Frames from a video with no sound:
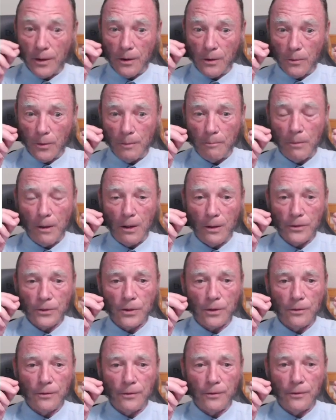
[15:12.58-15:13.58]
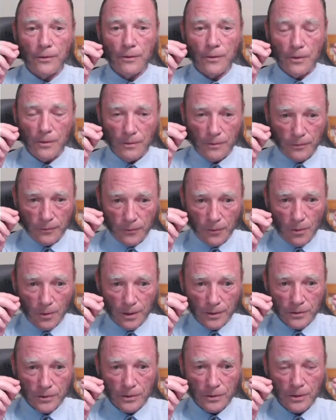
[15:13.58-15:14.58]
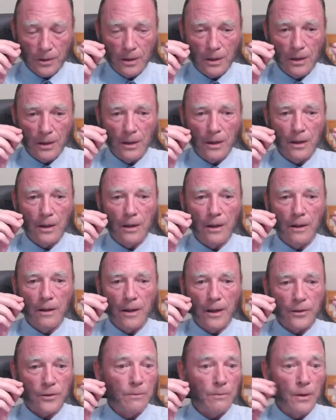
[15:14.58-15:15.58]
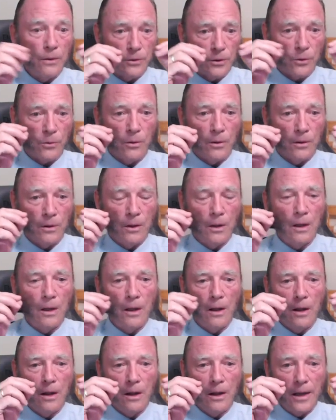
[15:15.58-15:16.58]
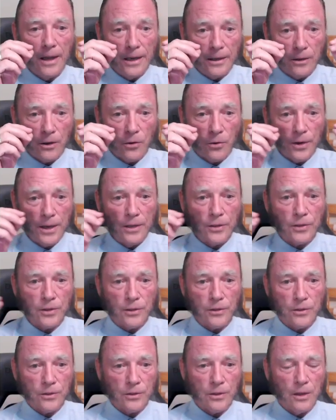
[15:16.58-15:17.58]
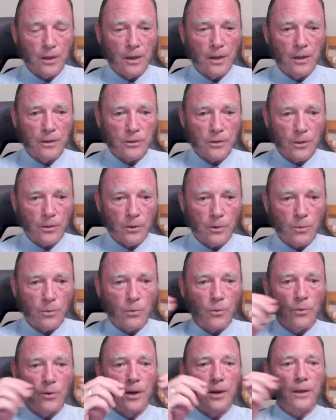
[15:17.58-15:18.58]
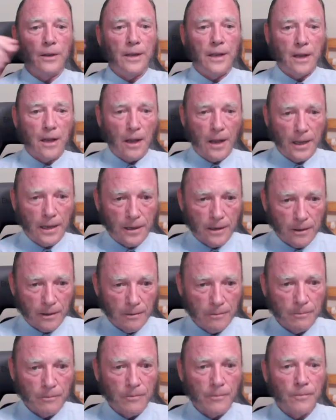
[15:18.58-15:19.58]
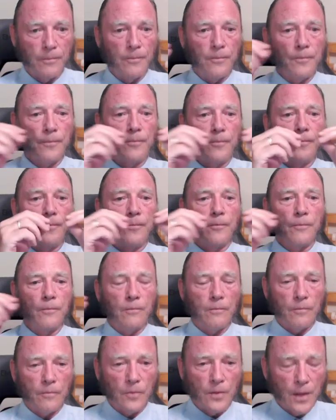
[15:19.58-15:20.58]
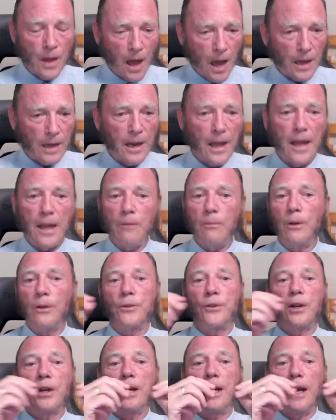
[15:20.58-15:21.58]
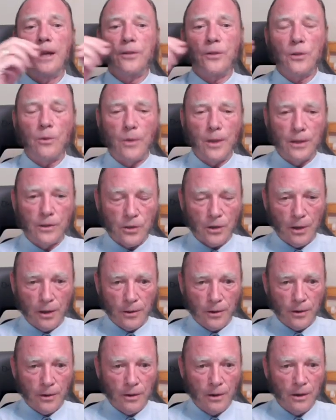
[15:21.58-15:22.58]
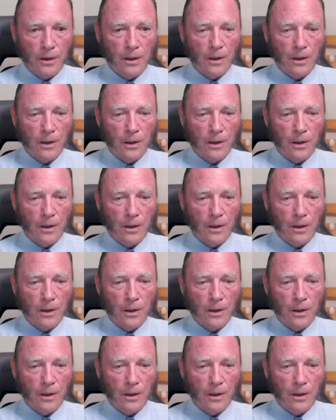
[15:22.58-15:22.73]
repulsive force, it's mutual, increases. So they're really kind of not able to get to each other,